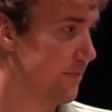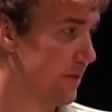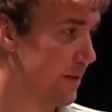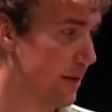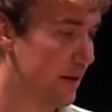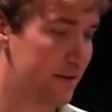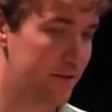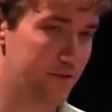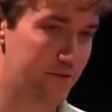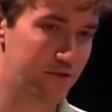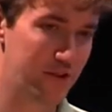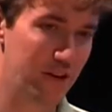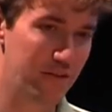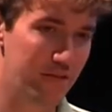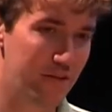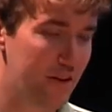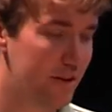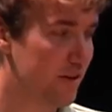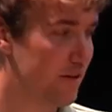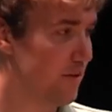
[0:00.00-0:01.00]
and
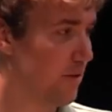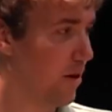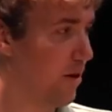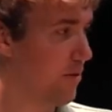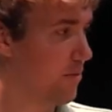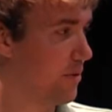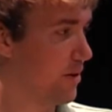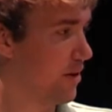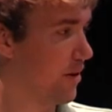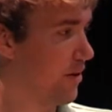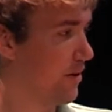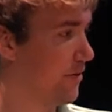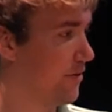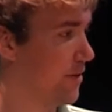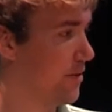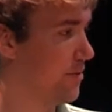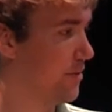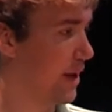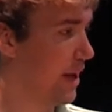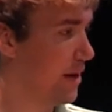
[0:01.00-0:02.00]
generally, uh, what all of
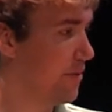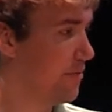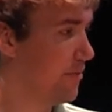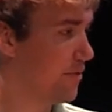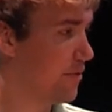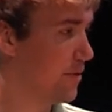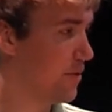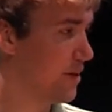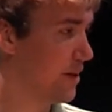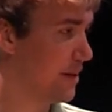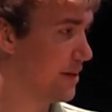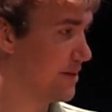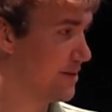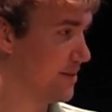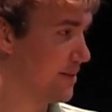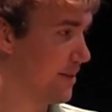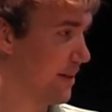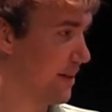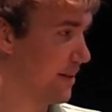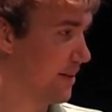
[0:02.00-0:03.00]
them aim for is
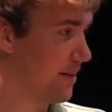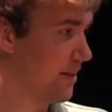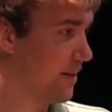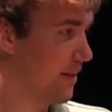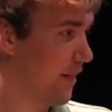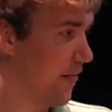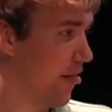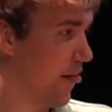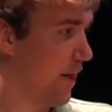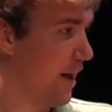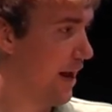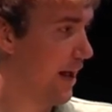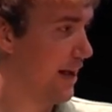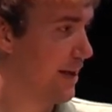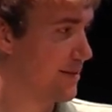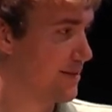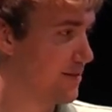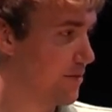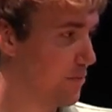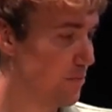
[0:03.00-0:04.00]
they
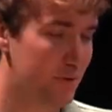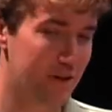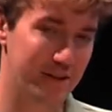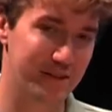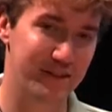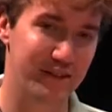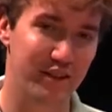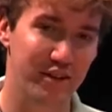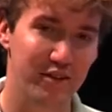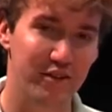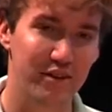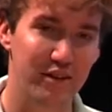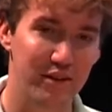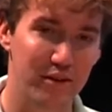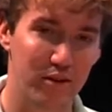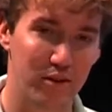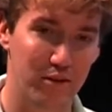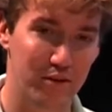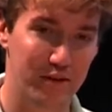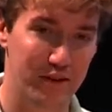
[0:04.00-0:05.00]
ask what security
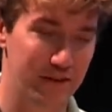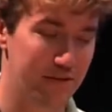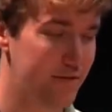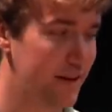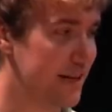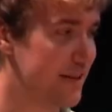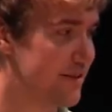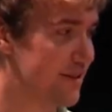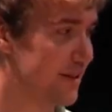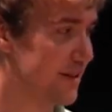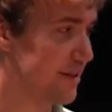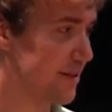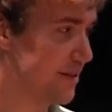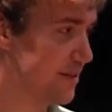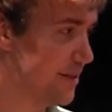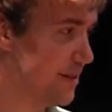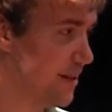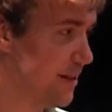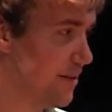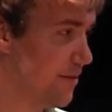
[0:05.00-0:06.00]
goal does ratcheting
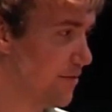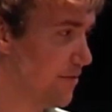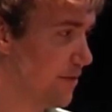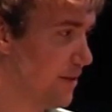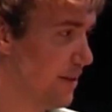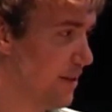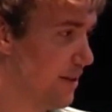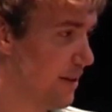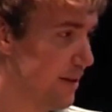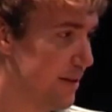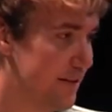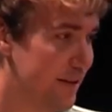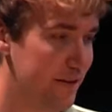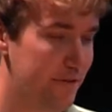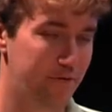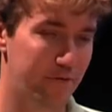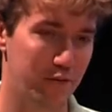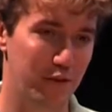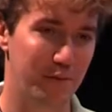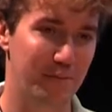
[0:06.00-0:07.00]
achieve? They
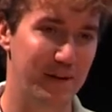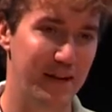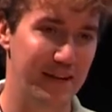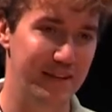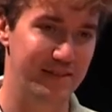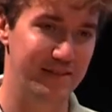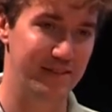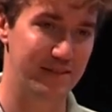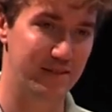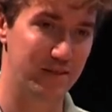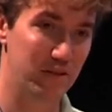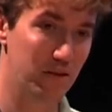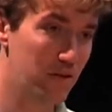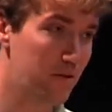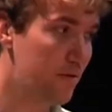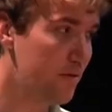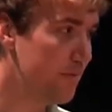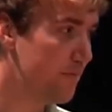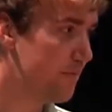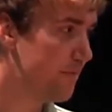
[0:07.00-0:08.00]
formalize this
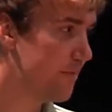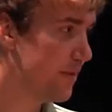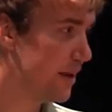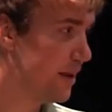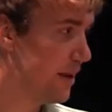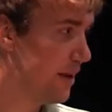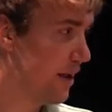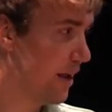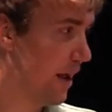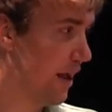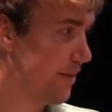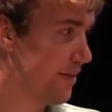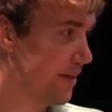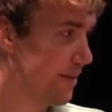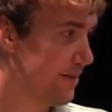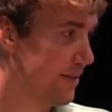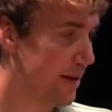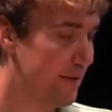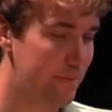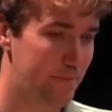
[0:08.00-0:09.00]
goal, and
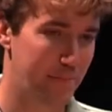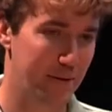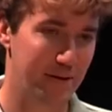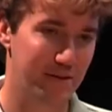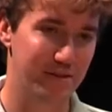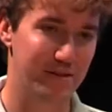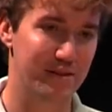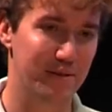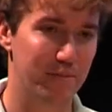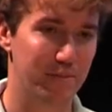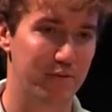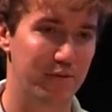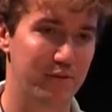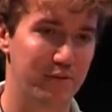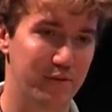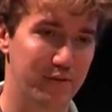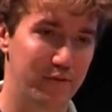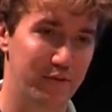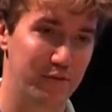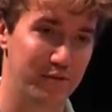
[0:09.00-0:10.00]
then they build some
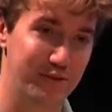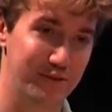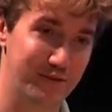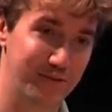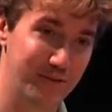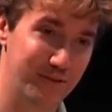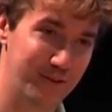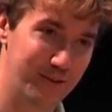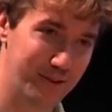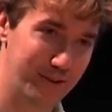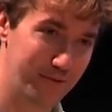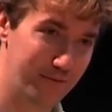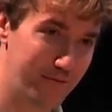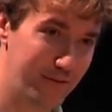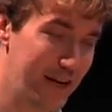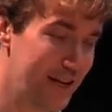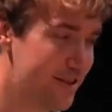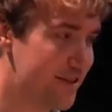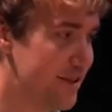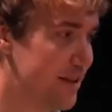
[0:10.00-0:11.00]
sort of
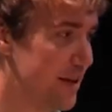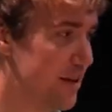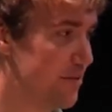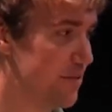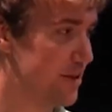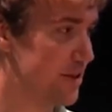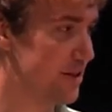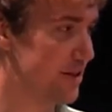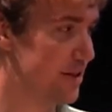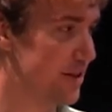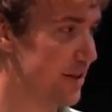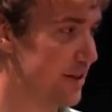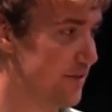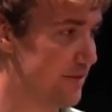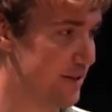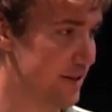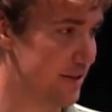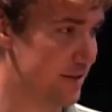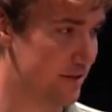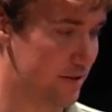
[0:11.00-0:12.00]
ratcheting which achieves
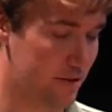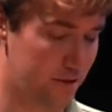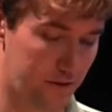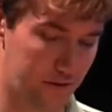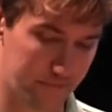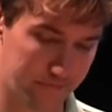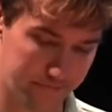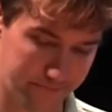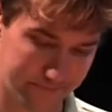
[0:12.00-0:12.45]
this goal.